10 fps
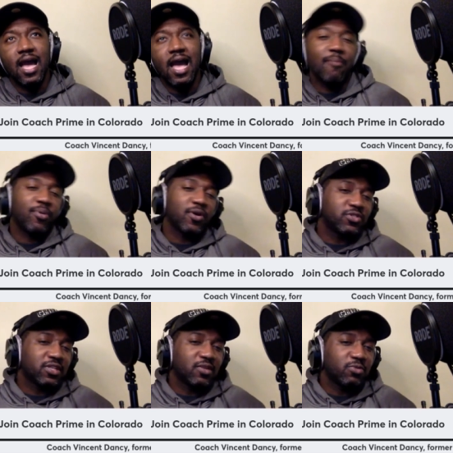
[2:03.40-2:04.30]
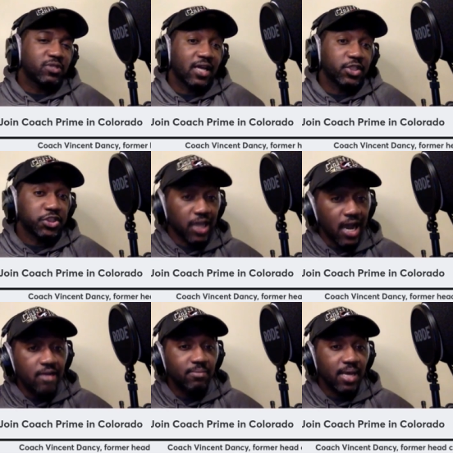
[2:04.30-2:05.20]
I personally was kind of
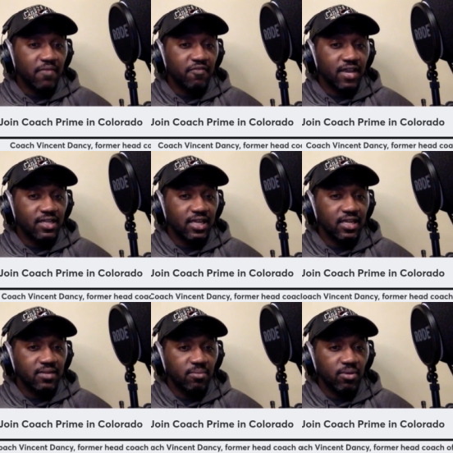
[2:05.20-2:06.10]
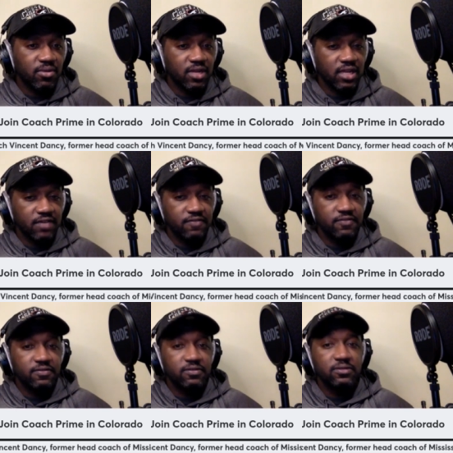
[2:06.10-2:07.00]
shocked by the fact that he, the brother left.
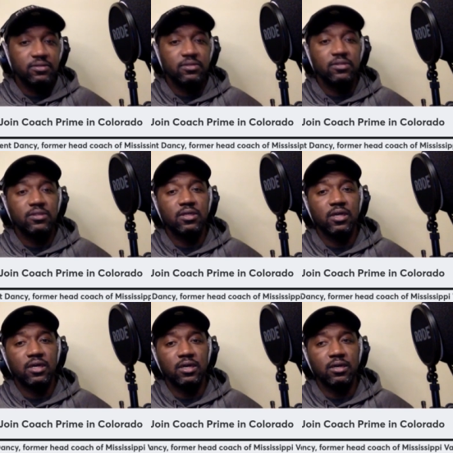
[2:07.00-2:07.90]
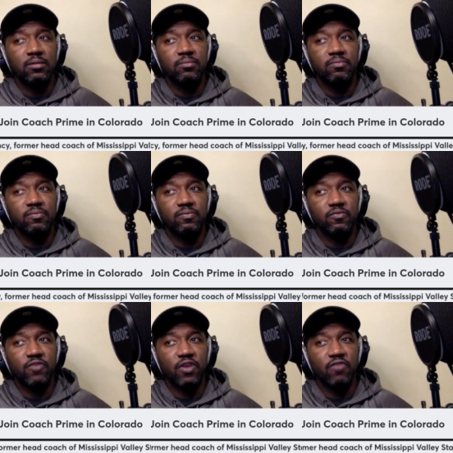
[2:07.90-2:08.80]
Mm-hmm. Um,
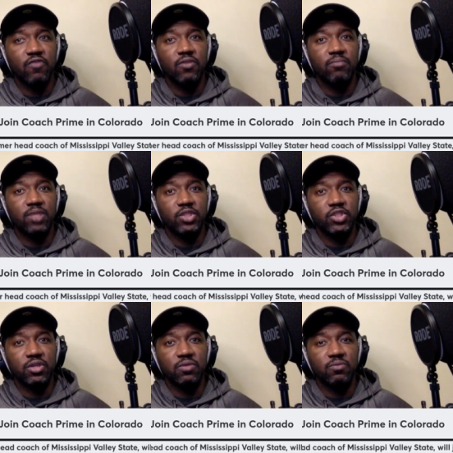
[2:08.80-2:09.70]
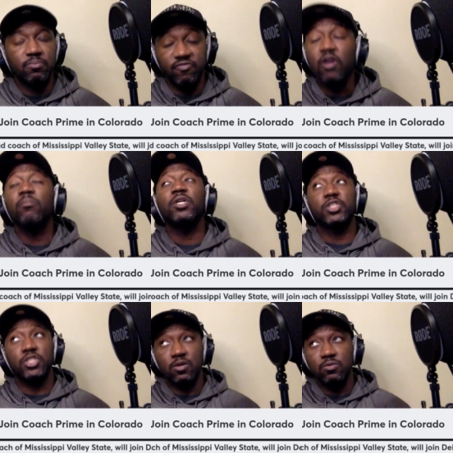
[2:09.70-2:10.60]
very, very much so, very
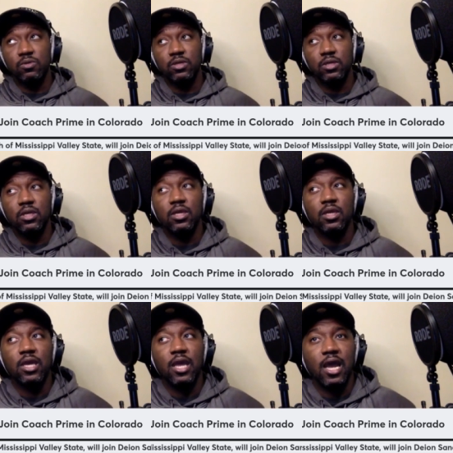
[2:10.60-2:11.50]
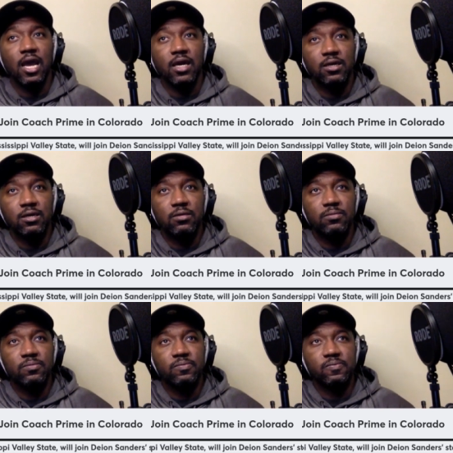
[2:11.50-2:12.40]
much so.
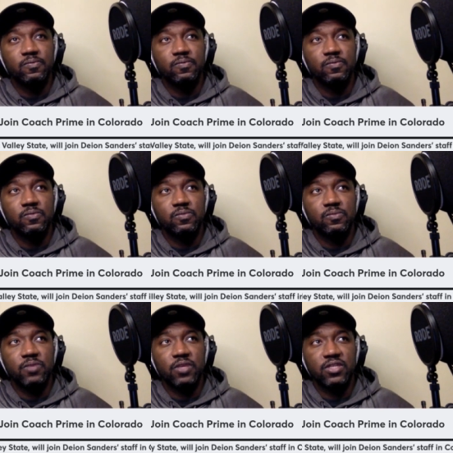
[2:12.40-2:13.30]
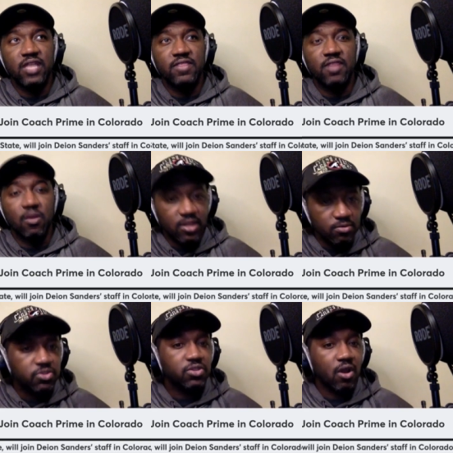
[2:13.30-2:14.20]
Um, because I thought he
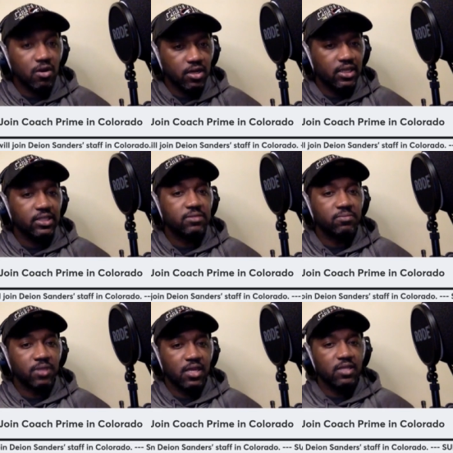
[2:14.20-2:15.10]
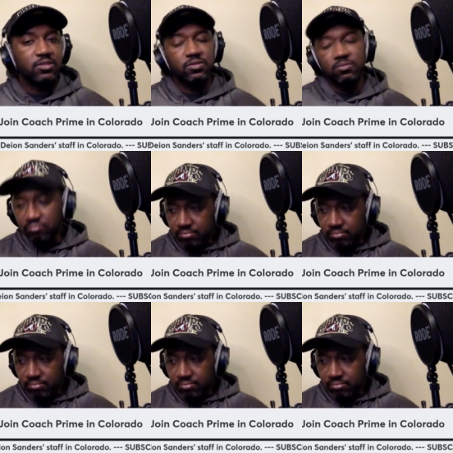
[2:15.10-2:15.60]
was starting to get some things,